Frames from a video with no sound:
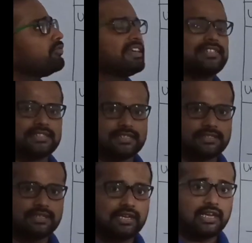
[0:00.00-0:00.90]

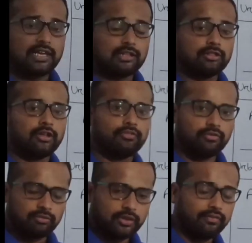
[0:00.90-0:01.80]
wages.
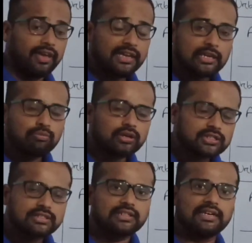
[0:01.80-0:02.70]
The way he
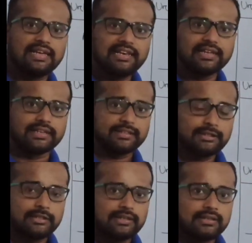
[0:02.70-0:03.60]
works daily,